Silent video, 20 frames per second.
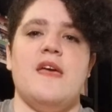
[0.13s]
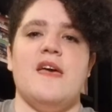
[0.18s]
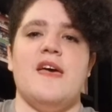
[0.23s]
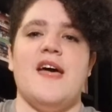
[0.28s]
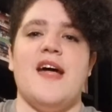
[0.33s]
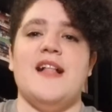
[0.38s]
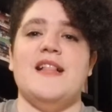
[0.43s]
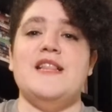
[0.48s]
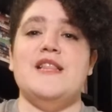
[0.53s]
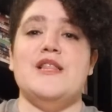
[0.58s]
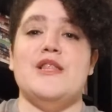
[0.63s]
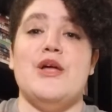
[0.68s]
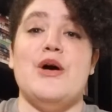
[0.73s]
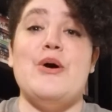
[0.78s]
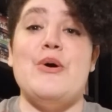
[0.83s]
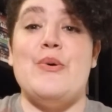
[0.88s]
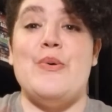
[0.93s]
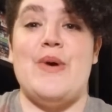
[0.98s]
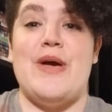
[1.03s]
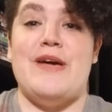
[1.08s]

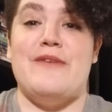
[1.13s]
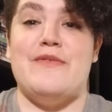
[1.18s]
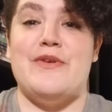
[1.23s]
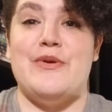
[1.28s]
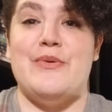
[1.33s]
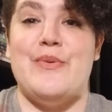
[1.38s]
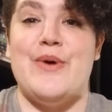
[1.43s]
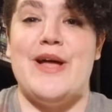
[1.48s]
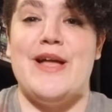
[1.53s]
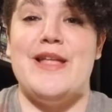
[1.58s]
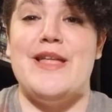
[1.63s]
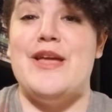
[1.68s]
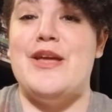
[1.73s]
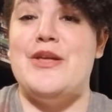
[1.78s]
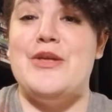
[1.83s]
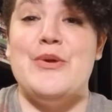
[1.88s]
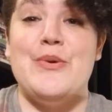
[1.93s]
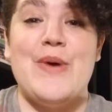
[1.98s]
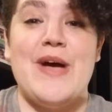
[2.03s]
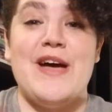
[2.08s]
Hello, everyone.
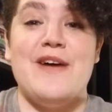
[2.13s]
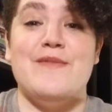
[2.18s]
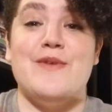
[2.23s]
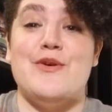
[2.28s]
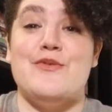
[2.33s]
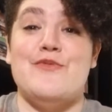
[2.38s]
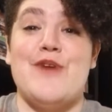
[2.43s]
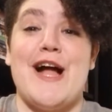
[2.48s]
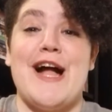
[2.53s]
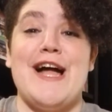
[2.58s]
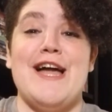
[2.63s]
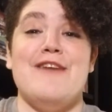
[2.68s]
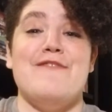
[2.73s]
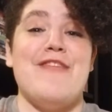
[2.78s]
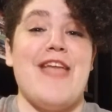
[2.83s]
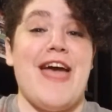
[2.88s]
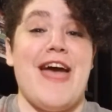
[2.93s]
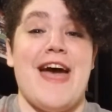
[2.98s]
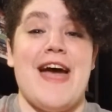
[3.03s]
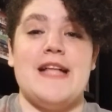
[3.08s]
You have
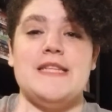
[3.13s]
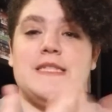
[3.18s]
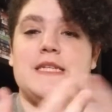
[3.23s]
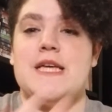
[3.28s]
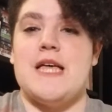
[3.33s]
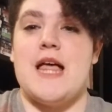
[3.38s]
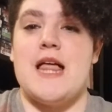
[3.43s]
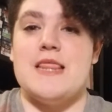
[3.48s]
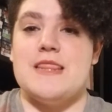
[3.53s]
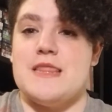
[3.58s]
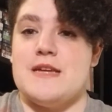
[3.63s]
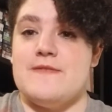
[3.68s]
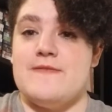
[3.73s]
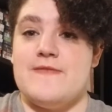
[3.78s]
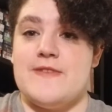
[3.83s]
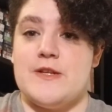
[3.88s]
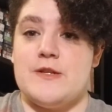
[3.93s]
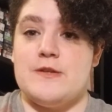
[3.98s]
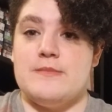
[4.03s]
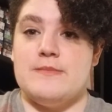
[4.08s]
arrived at the
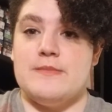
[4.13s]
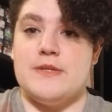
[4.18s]
film